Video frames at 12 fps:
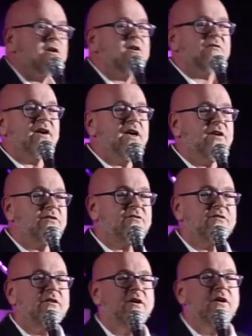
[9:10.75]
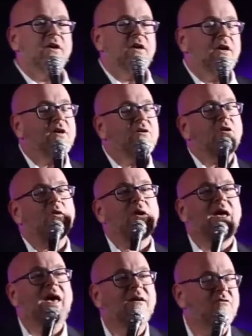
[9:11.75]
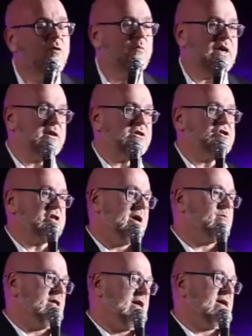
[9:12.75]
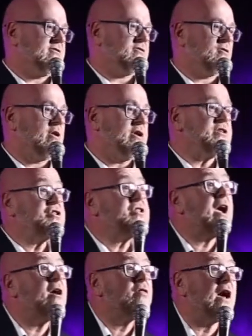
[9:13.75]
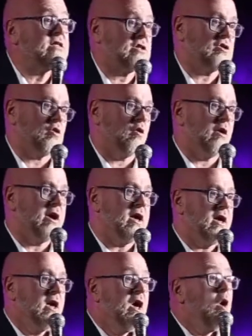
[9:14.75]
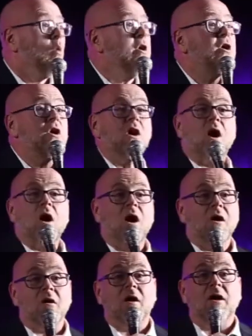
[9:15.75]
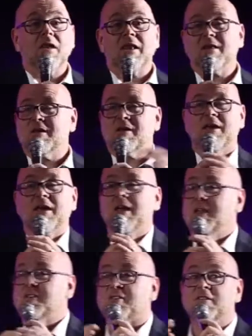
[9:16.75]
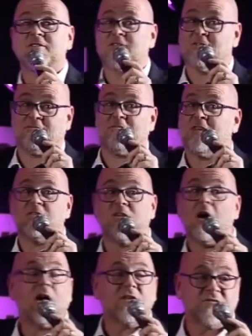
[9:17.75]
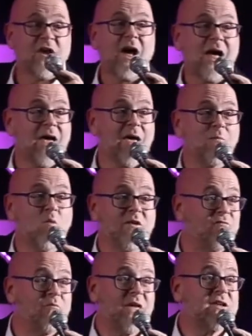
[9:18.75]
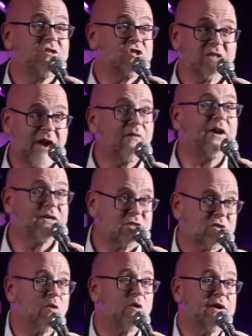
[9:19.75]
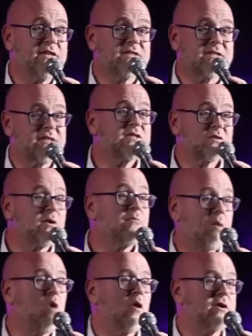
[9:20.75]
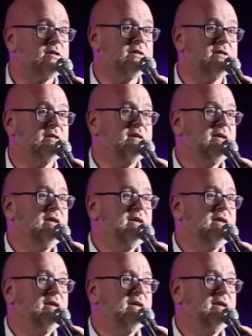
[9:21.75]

on your face, don't ever be ashamed of that story. Share that story. We are, since the dawn of time, we've been sharing stories. These are important.